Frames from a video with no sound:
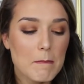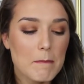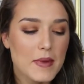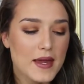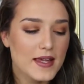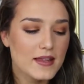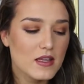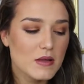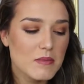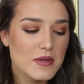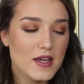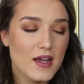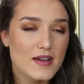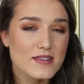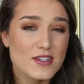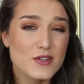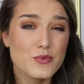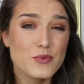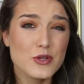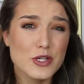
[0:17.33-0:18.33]
mainly
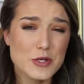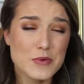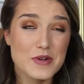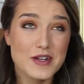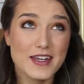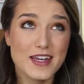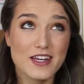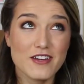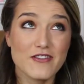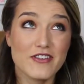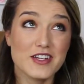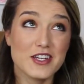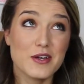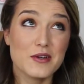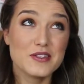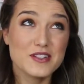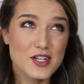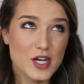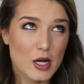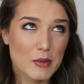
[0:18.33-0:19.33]
because I really want to get a
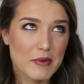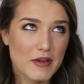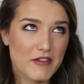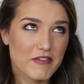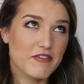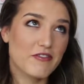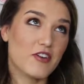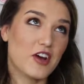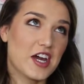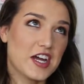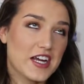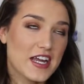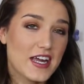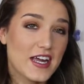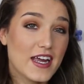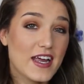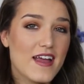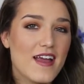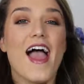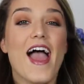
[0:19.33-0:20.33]
video to y'all by
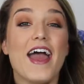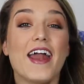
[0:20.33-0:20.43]
Friday.